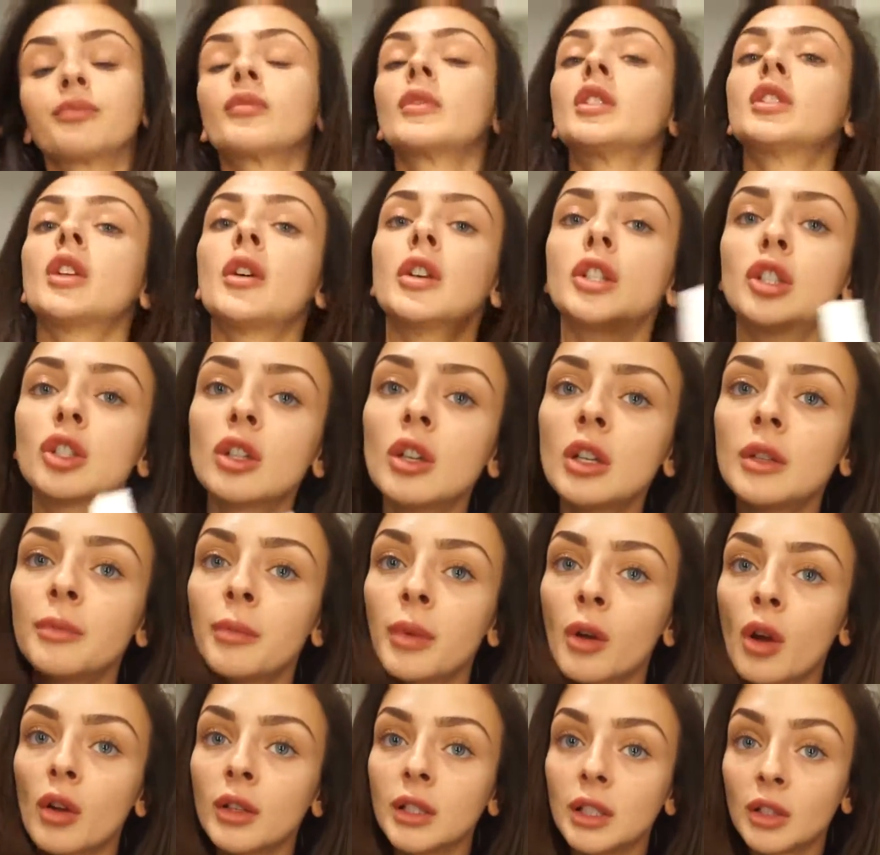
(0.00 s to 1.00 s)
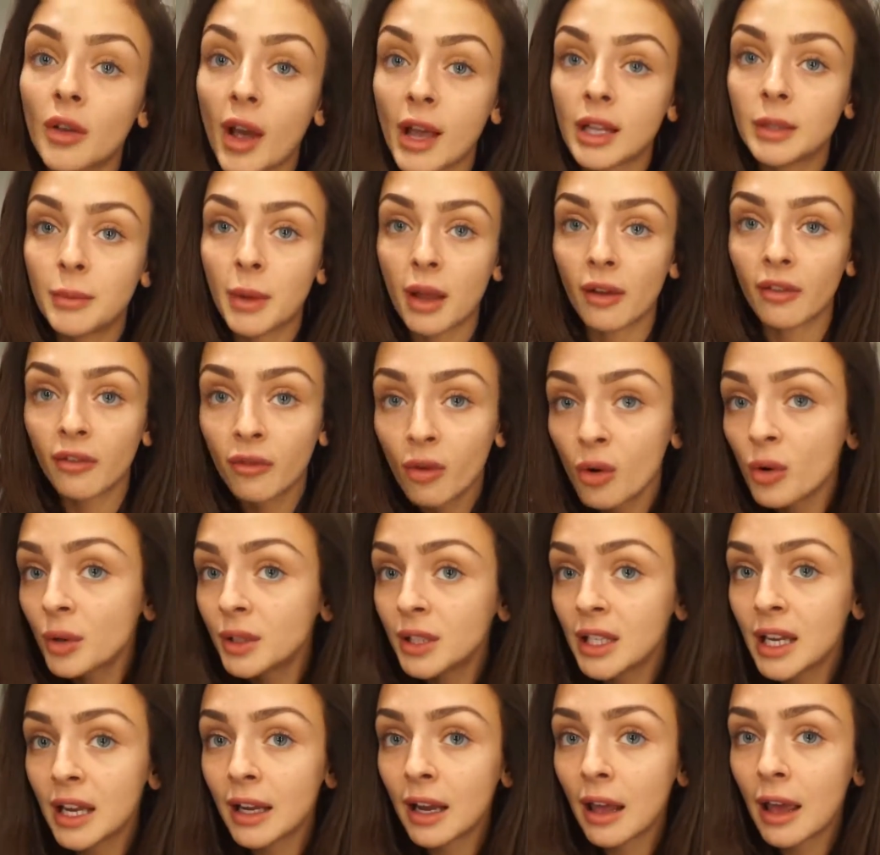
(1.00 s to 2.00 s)
So it's good because it's got SPF
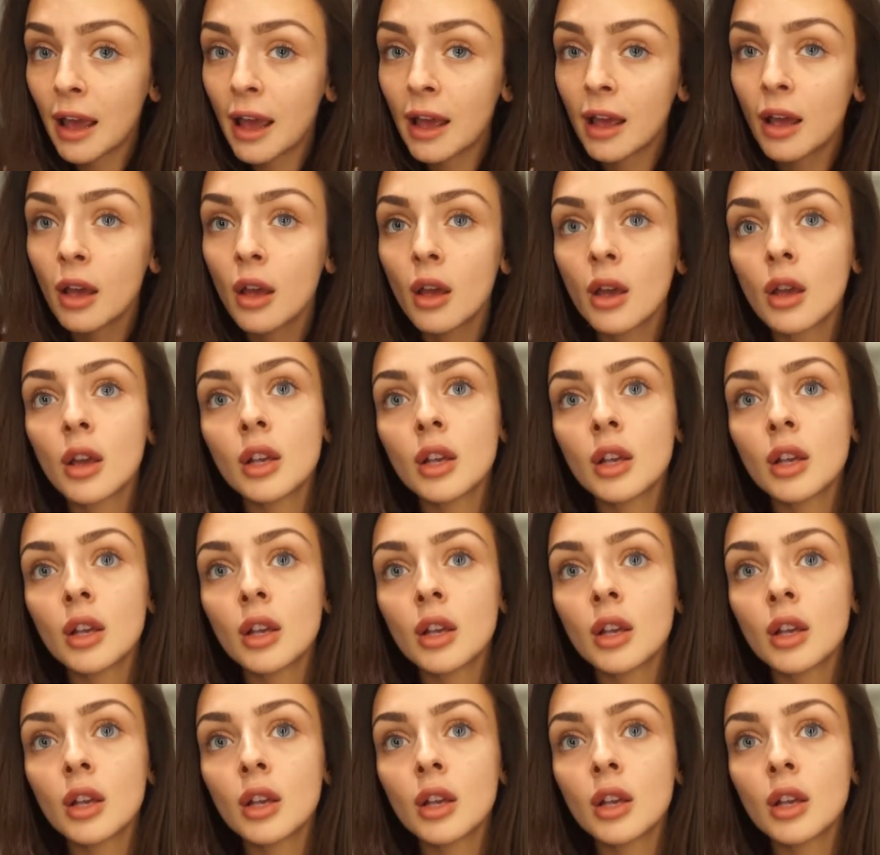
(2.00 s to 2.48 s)
40 in it.